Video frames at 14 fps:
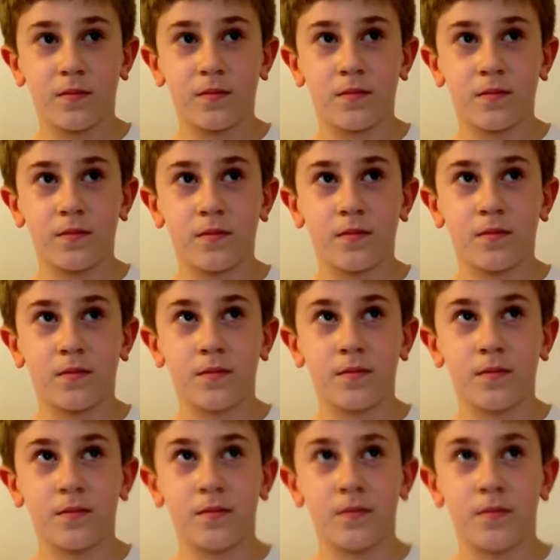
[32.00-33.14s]

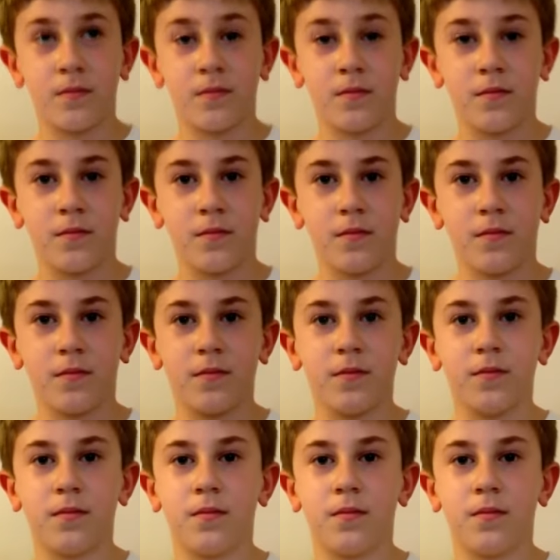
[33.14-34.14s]
Nobody speaks.